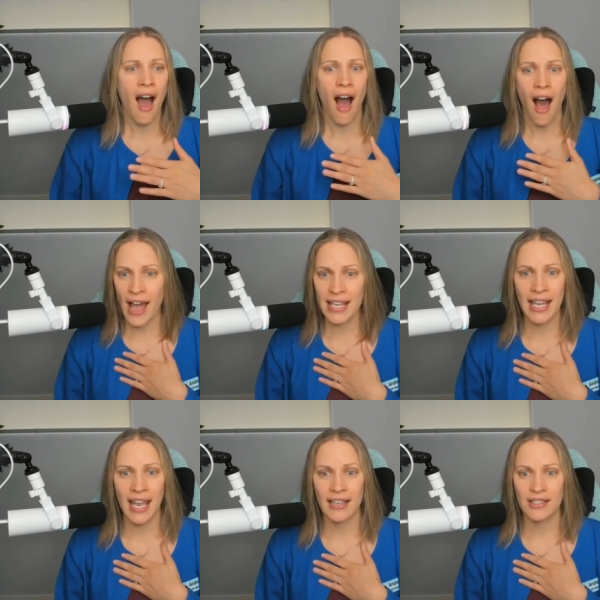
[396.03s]
I
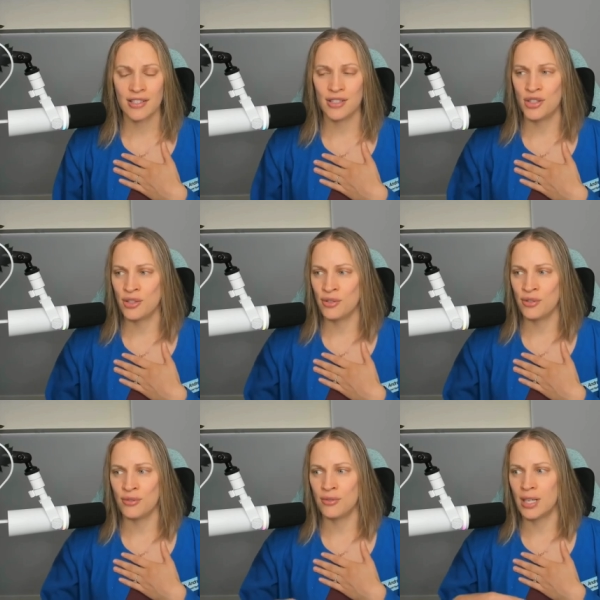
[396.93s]
can't
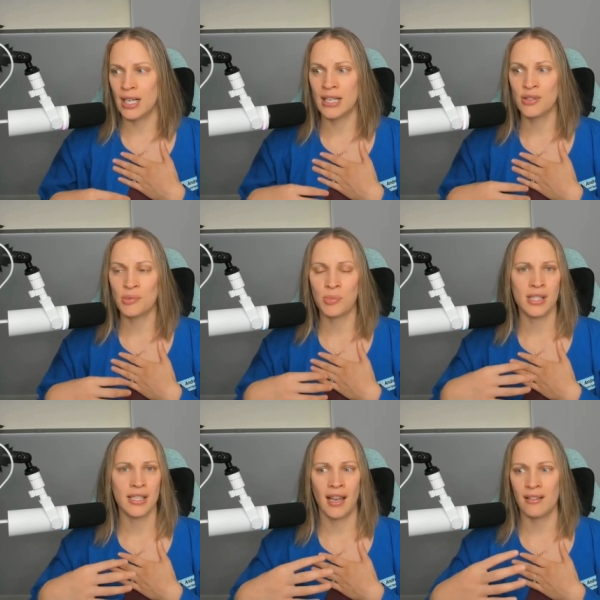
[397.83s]
do
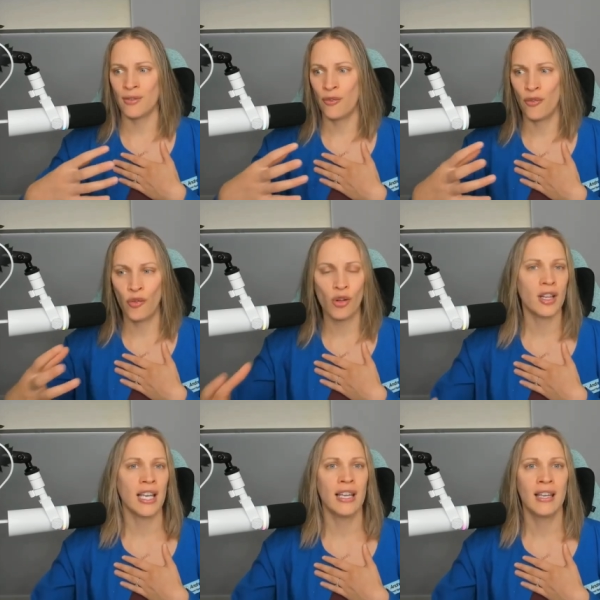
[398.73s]
100%
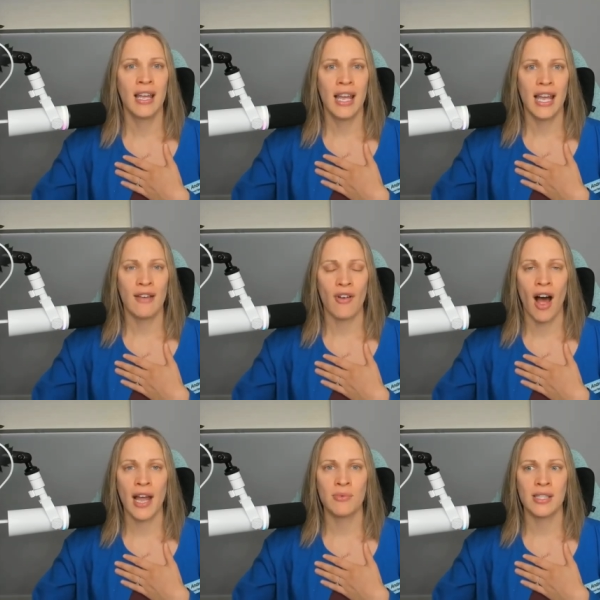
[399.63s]
fully if
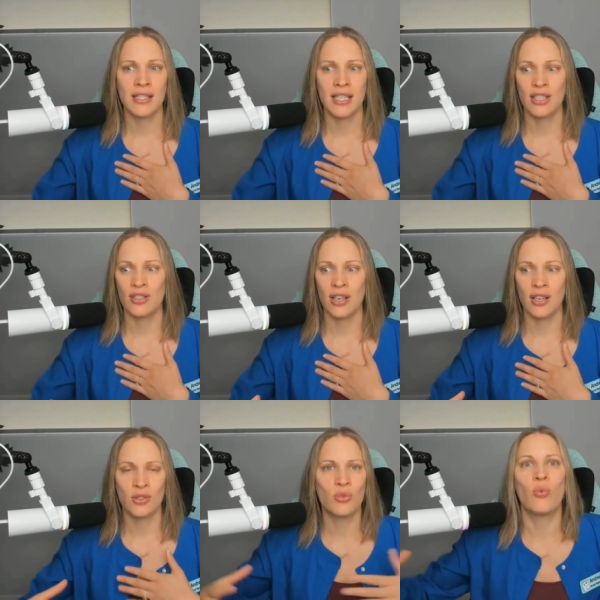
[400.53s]
I was
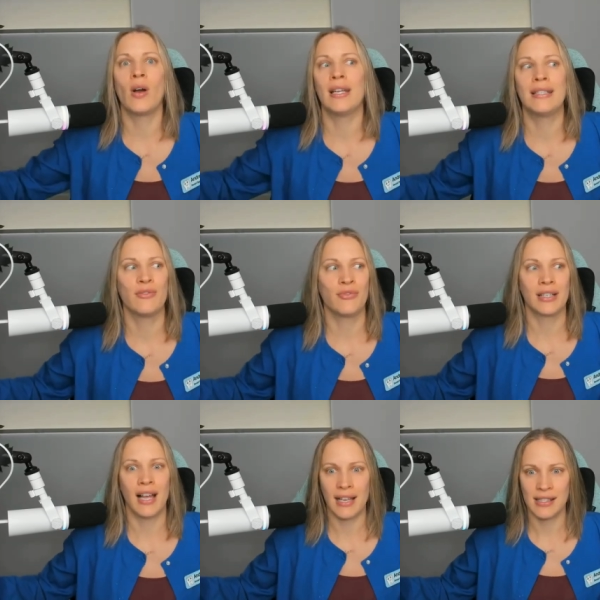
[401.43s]
teaching 20 different
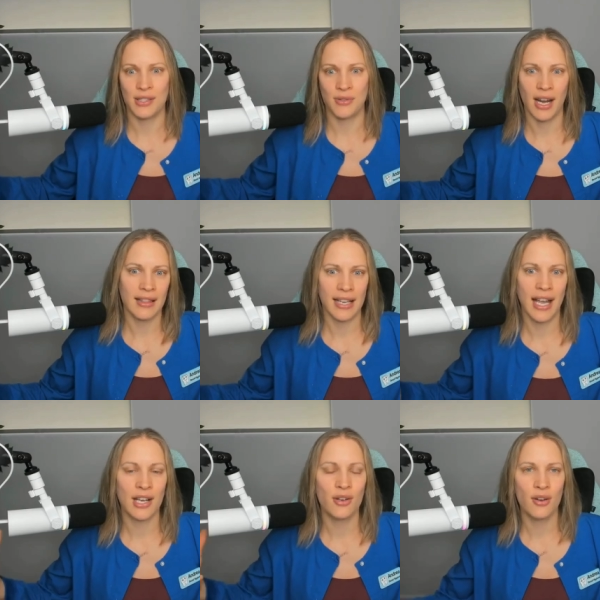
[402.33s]
classes, right? Like
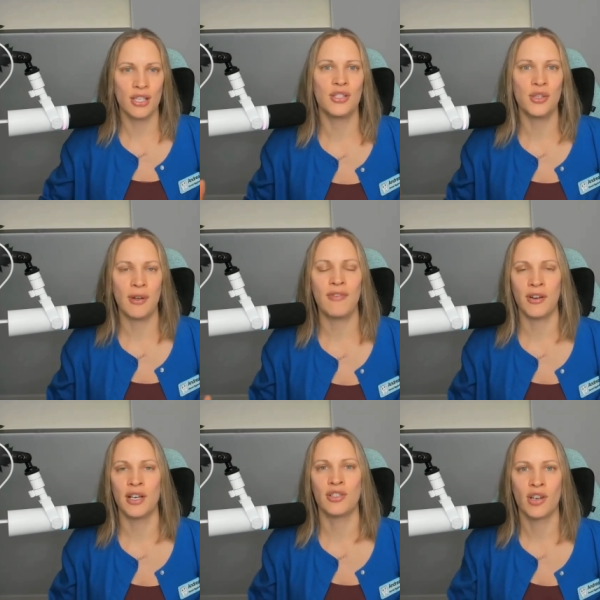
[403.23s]
I couldn't do a
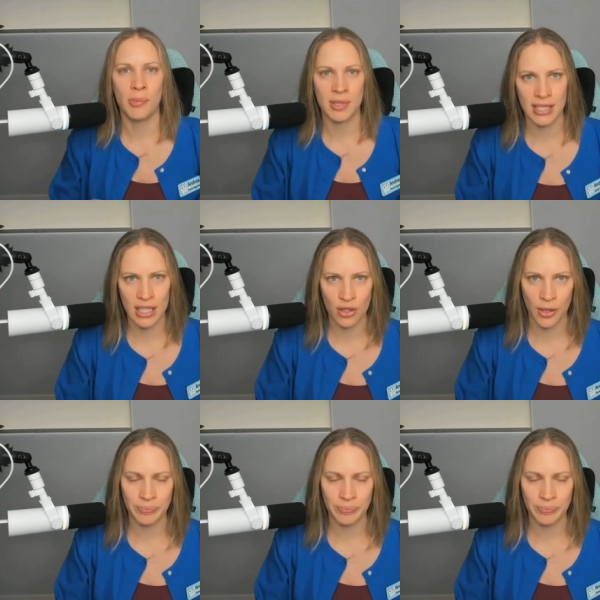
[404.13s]
very good job as a teacher.